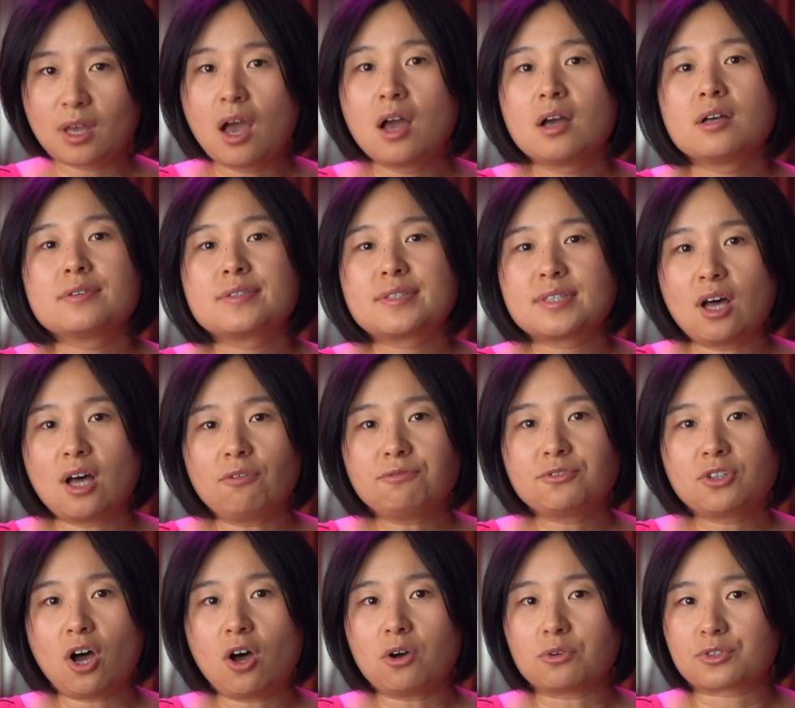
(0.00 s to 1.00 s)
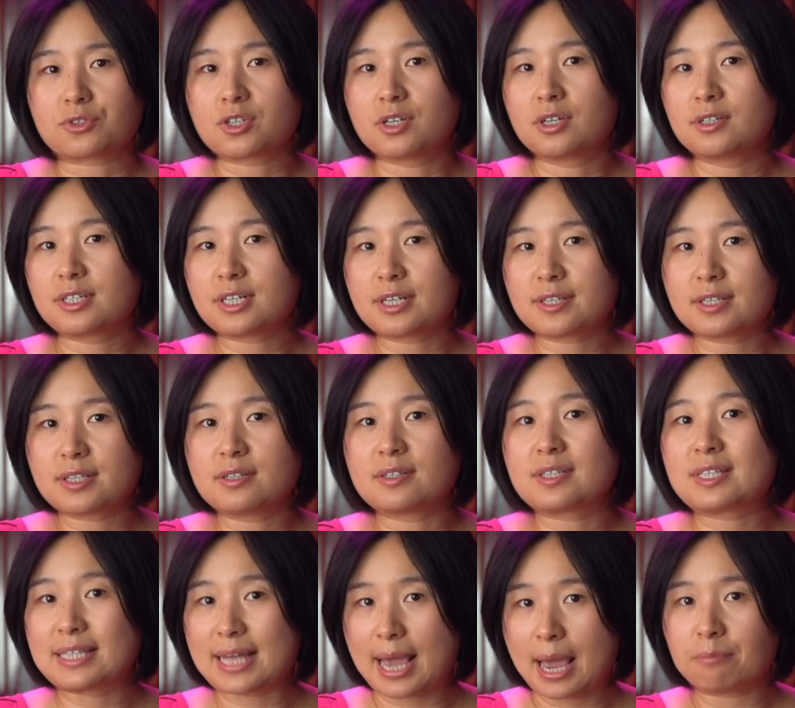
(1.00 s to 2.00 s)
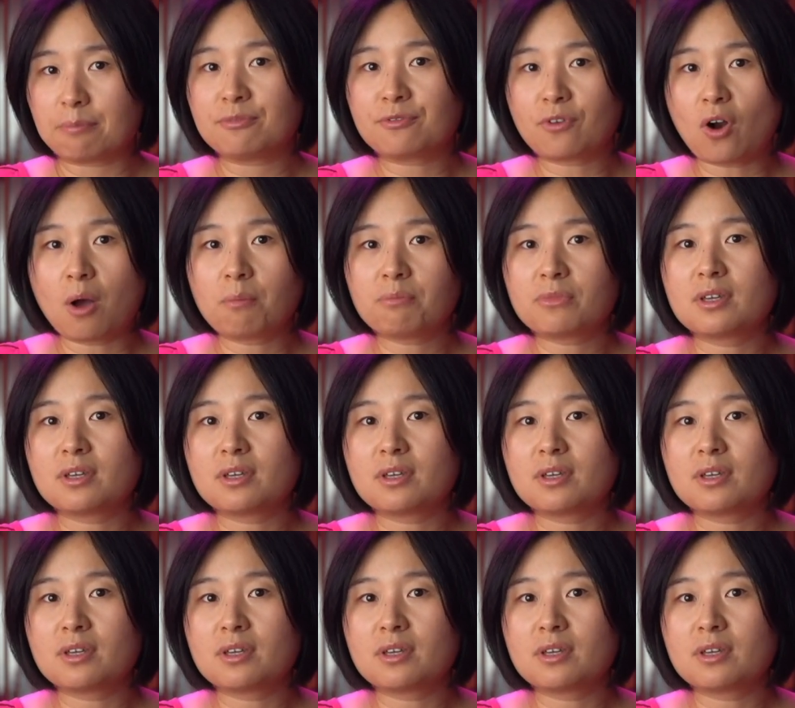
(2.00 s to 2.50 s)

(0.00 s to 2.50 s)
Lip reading: Self-doubt doesn't stem from